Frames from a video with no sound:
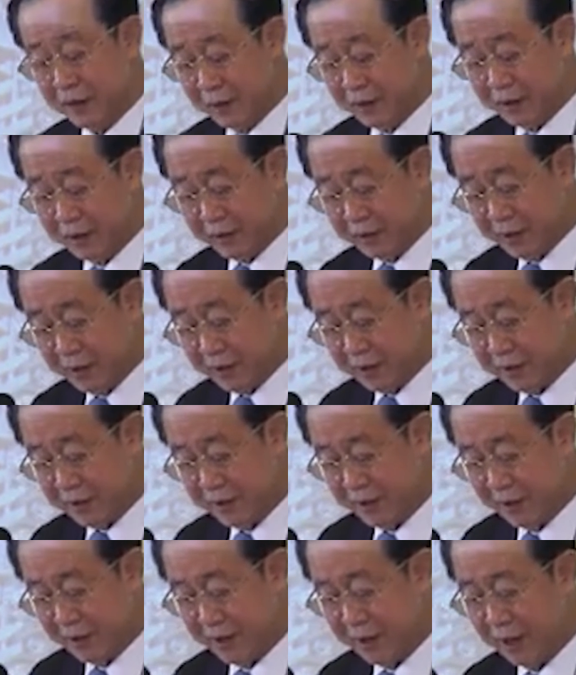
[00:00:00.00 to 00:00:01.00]
it is
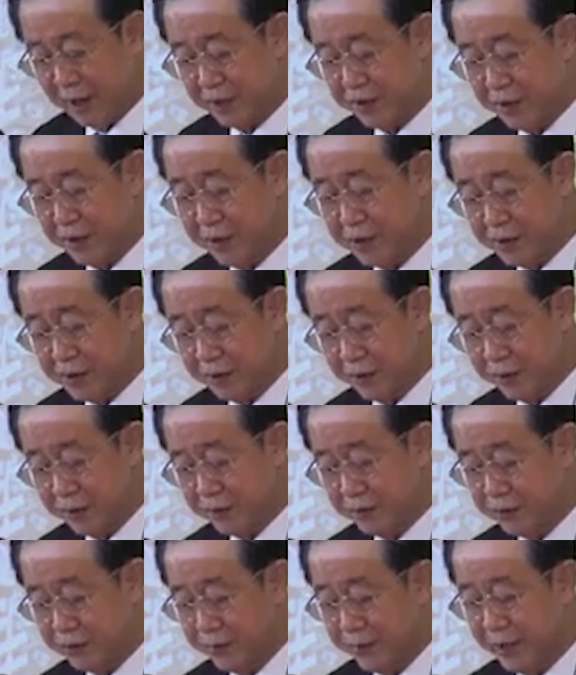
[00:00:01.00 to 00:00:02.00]
the essential
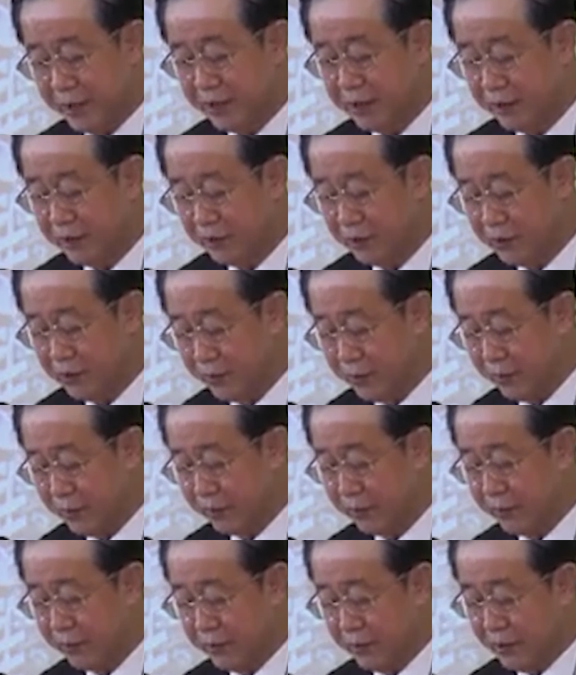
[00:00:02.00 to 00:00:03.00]
to make a
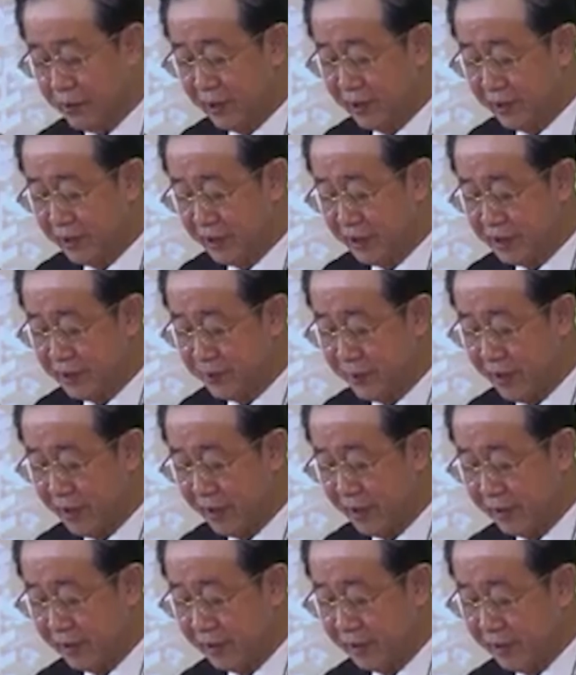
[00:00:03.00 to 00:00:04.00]
global linkage
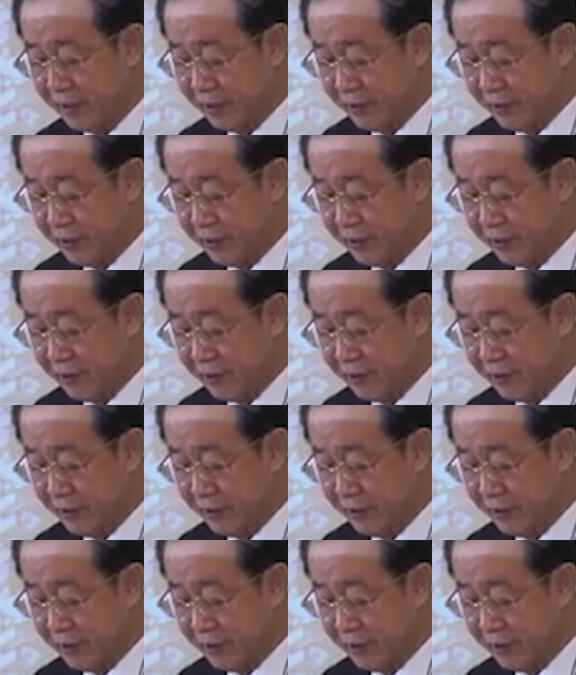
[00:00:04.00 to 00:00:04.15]
by